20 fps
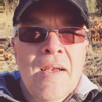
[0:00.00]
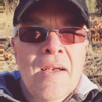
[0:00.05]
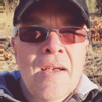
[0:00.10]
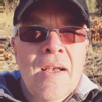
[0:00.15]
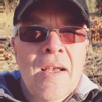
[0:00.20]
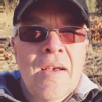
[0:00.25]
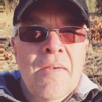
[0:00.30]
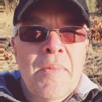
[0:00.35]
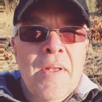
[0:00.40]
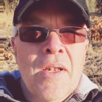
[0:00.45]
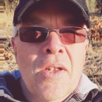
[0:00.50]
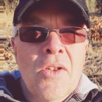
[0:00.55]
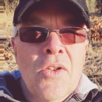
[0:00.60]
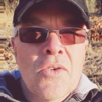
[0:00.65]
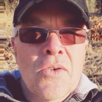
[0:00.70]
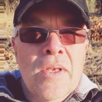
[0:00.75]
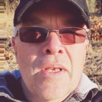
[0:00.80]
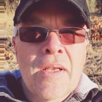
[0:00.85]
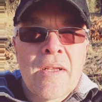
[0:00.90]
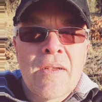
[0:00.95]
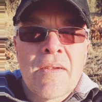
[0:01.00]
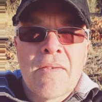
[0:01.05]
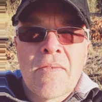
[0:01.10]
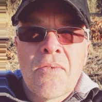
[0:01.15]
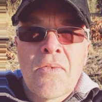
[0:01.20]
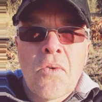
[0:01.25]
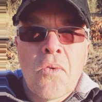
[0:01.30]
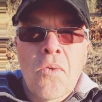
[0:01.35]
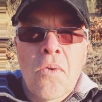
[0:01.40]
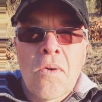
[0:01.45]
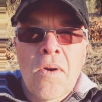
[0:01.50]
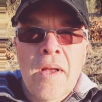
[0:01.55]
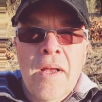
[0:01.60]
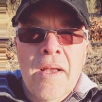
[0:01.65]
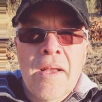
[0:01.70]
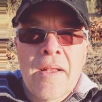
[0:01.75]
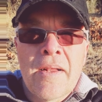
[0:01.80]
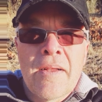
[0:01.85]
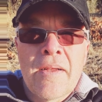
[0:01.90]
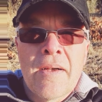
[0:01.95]
have been looking for
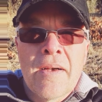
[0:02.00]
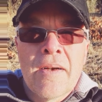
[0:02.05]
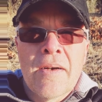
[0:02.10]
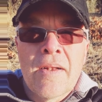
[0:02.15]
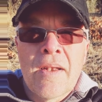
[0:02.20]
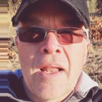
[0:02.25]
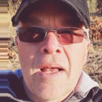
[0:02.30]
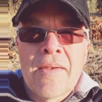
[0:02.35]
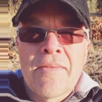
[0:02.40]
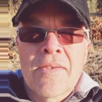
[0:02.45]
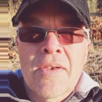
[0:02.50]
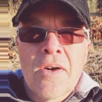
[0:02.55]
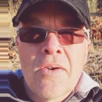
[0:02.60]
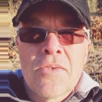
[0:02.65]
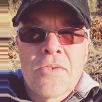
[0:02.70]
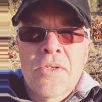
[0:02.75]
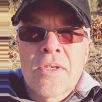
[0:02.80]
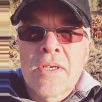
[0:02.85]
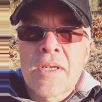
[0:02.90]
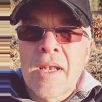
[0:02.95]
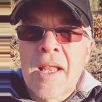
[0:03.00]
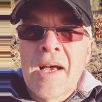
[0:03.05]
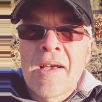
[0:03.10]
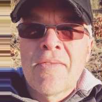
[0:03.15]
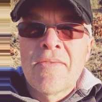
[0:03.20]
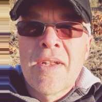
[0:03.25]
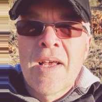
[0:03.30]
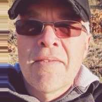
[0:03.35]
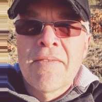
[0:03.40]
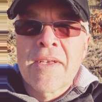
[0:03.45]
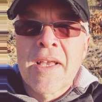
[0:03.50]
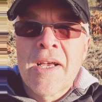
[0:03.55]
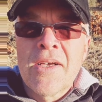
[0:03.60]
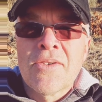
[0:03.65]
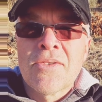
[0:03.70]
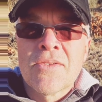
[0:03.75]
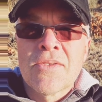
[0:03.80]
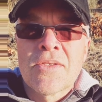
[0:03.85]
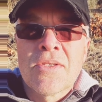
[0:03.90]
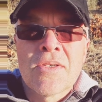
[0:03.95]
a life coaching, life
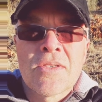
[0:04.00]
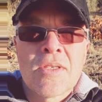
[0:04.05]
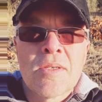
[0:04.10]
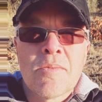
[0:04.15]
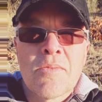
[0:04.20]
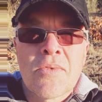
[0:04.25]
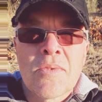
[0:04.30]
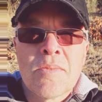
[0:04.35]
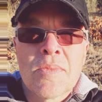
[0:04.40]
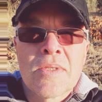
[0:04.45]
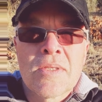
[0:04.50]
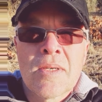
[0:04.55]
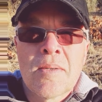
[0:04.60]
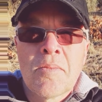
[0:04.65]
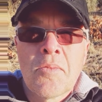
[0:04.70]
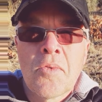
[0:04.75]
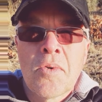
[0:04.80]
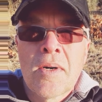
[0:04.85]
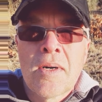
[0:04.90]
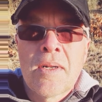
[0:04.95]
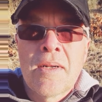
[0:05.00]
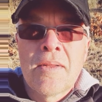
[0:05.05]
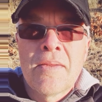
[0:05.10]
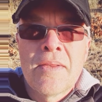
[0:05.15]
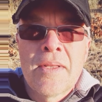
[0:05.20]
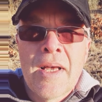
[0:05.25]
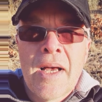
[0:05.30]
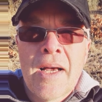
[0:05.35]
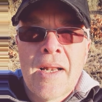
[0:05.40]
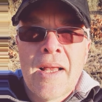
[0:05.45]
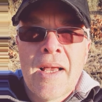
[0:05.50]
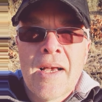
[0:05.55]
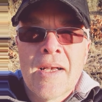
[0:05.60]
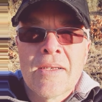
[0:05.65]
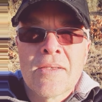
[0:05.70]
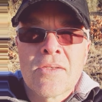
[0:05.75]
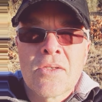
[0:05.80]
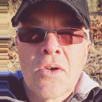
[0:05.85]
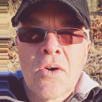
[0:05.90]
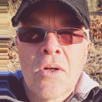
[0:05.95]
navigation system from someone that
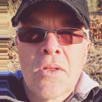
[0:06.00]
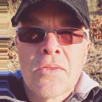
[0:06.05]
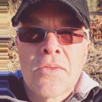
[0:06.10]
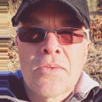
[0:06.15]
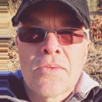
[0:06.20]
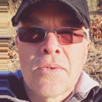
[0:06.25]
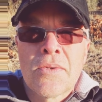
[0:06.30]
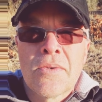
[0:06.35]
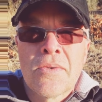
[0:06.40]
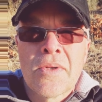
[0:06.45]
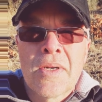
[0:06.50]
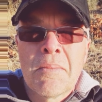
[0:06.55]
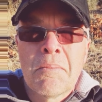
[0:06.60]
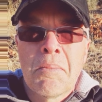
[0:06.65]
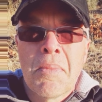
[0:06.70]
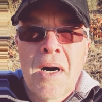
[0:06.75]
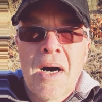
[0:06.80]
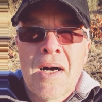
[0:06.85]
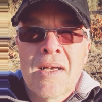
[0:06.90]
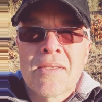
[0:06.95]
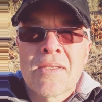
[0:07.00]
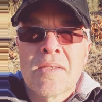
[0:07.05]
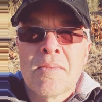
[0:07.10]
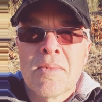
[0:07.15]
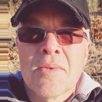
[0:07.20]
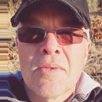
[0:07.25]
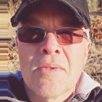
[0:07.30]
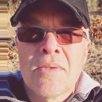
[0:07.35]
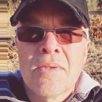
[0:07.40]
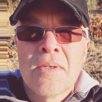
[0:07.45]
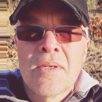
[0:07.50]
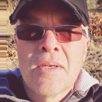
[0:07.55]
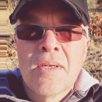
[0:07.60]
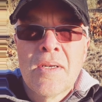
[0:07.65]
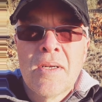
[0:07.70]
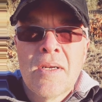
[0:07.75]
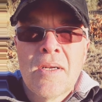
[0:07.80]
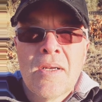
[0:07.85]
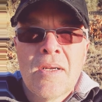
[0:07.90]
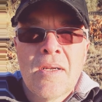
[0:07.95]
has gone through an impossible
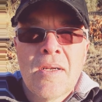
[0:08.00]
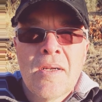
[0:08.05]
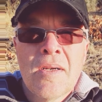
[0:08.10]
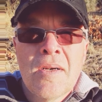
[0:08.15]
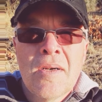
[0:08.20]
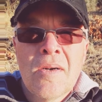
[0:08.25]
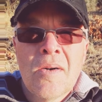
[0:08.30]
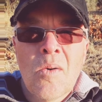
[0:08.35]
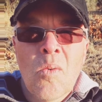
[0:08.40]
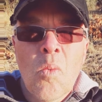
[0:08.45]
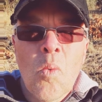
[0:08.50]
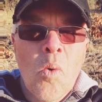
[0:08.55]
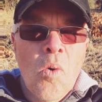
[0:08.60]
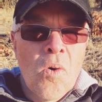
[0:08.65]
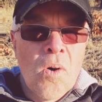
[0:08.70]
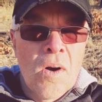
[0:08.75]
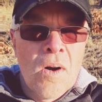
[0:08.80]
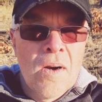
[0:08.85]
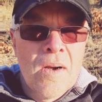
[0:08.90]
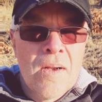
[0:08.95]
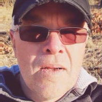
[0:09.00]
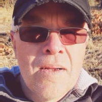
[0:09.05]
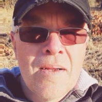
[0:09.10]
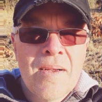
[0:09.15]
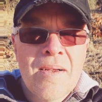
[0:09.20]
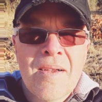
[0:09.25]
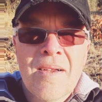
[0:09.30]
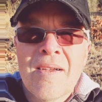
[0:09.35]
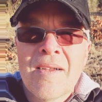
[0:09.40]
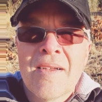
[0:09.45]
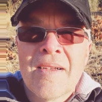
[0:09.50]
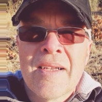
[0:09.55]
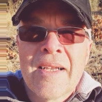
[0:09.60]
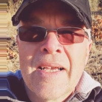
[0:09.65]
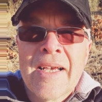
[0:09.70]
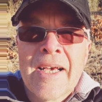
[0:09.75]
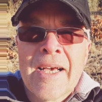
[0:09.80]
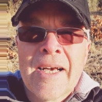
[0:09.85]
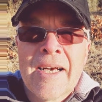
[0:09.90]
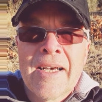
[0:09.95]
war
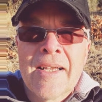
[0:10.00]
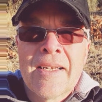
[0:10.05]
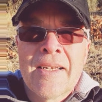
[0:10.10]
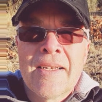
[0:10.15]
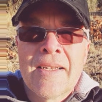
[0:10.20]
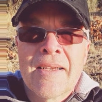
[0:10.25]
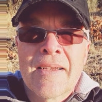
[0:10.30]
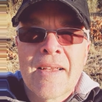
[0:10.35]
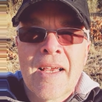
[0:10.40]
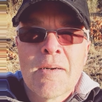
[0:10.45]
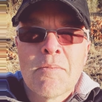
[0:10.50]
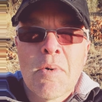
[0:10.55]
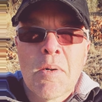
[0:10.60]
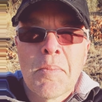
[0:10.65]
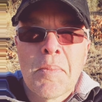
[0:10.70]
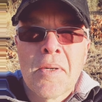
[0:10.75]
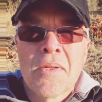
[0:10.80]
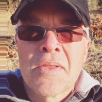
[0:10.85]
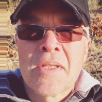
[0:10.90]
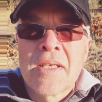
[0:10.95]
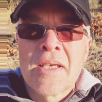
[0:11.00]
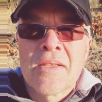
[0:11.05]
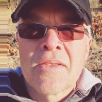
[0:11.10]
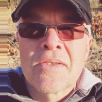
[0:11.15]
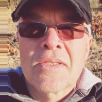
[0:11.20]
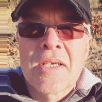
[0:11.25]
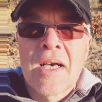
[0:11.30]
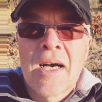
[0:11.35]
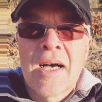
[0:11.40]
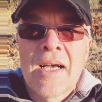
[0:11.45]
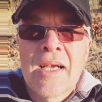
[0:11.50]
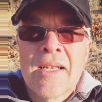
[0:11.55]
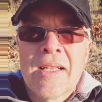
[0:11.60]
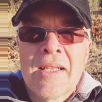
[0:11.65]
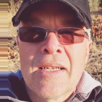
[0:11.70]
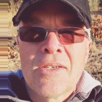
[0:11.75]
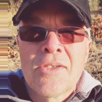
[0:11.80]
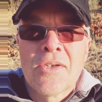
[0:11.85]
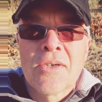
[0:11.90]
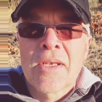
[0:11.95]
and come up on the other side
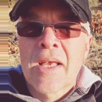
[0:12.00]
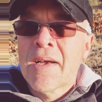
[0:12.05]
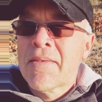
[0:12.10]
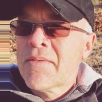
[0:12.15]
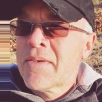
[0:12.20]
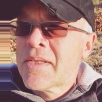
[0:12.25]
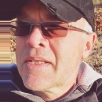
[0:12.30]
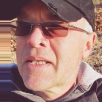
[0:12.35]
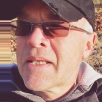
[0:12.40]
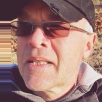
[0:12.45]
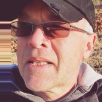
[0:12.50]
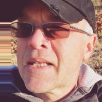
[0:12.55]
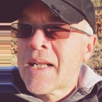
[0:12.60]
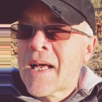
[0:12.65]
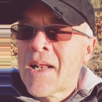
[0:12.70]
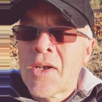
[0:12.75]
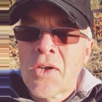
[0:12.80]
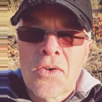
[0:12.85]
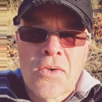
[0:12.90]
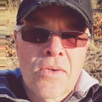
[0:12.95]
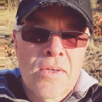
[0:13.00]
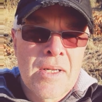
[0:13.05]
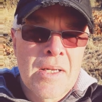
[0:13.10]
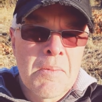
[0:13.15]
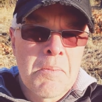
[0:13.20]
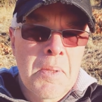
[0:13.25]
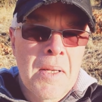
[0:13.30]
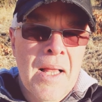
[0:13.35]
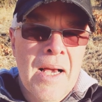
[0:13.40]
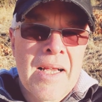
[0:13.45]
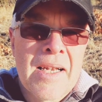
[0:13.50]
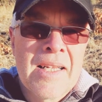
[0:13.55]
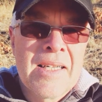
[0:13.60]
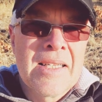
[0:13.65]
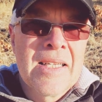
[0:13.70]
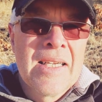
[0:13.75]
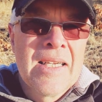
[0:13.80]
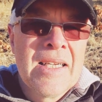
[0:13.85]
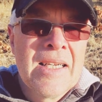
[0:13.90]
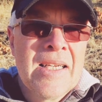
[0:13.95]
and took everything that I learned and applied it.
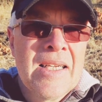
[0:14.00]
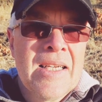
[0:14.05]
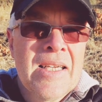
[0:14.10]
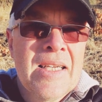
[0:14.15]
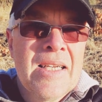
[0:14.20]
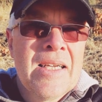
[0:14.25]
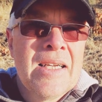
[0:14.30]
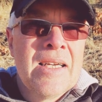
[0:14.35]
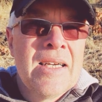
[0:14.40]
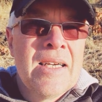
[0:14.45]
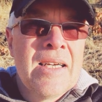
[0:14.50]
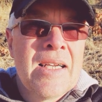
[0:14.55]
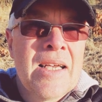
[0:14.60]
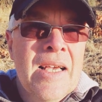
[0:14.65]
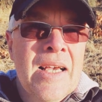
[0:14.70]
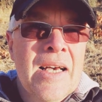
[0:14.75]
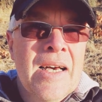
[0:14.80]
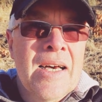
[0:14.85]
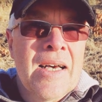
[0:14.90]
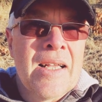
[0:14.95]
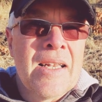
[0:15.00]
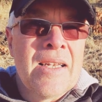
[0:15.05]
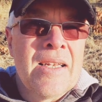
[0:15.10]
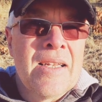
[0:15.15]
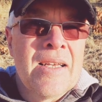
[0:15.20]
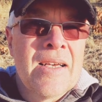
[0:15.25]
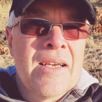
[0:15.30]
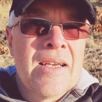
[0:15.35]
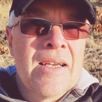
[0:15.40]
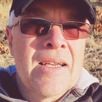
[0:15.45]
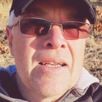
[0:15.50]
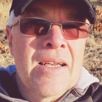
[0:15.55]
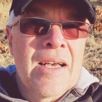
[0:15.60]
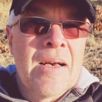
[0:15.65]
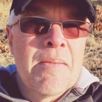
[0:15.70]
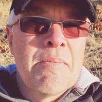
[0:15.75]
And I